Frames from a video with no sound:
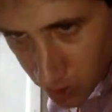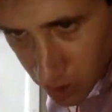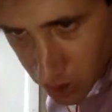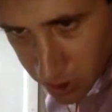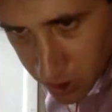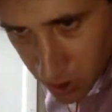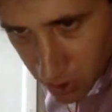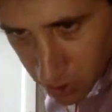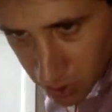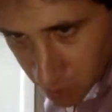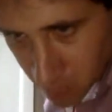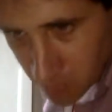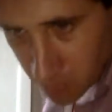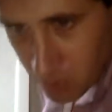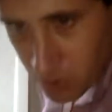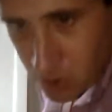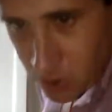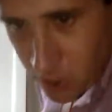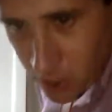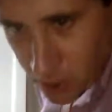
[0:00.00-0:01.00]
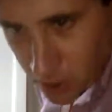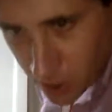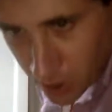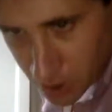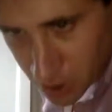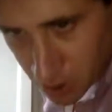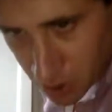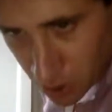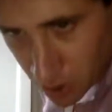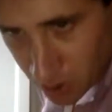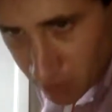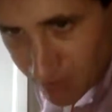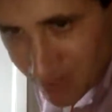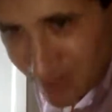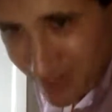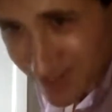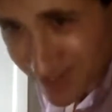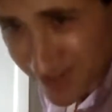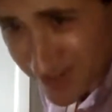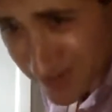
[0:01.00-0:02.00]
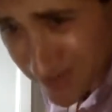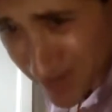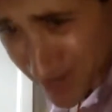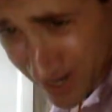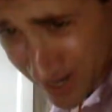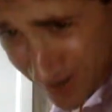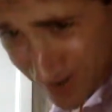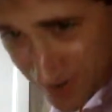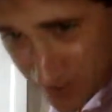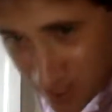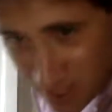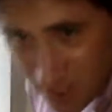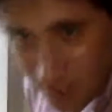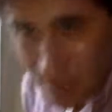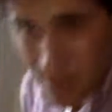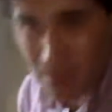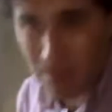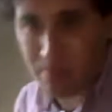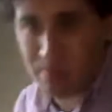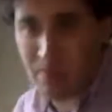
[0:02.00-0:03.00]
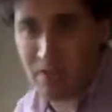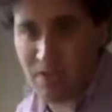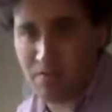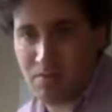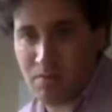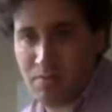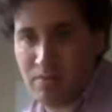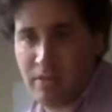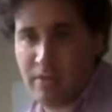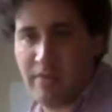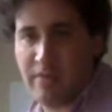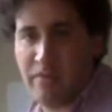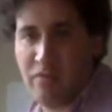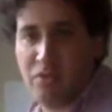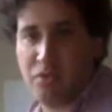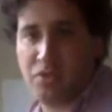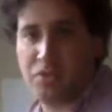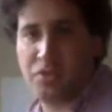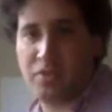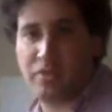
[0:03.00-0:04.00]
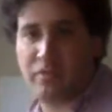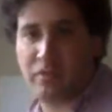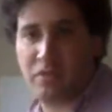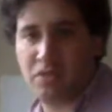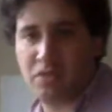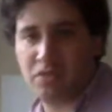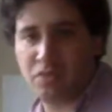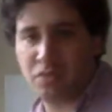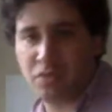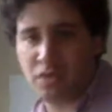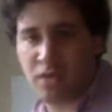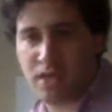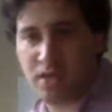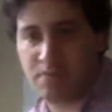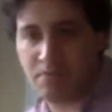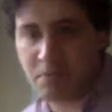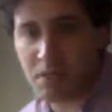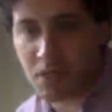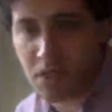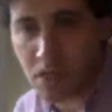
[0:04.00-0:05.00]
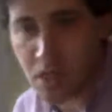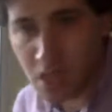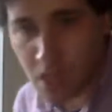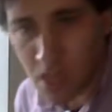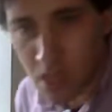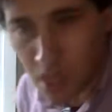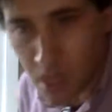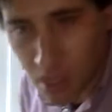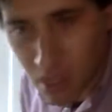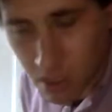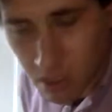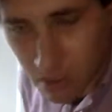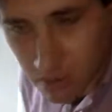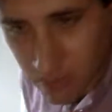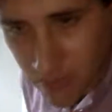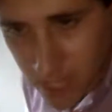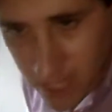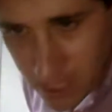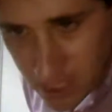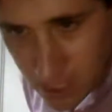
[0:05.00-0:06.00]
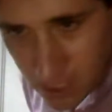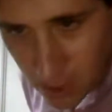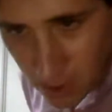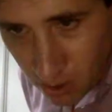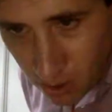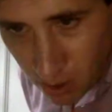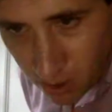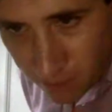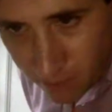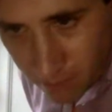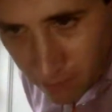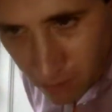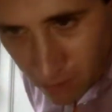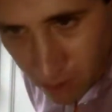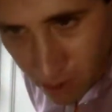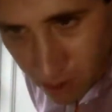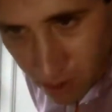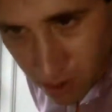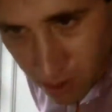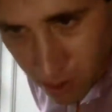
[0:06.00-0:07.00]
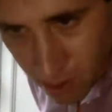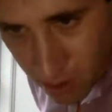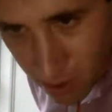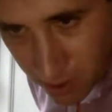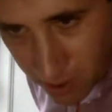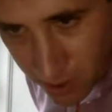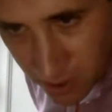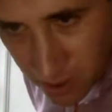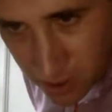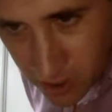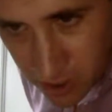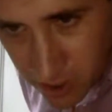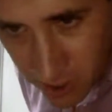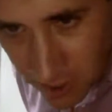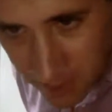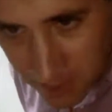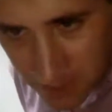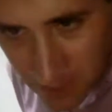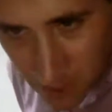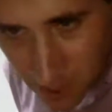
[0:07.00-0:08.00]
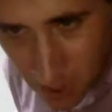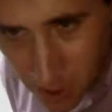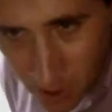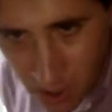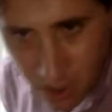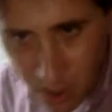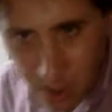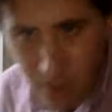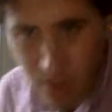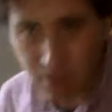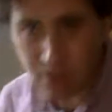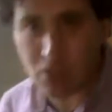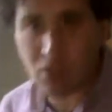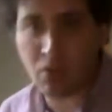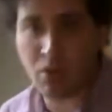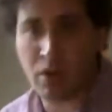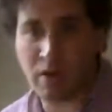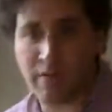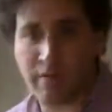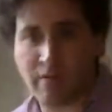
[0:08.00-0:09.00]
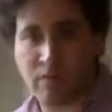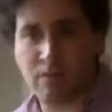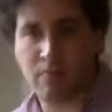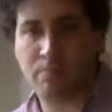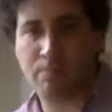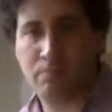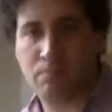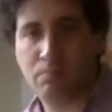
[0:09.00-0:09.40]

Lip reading: distinguish between psychological and monetary payoffs, and there are minimum levels of these for A and B to make an offer, accept the offer.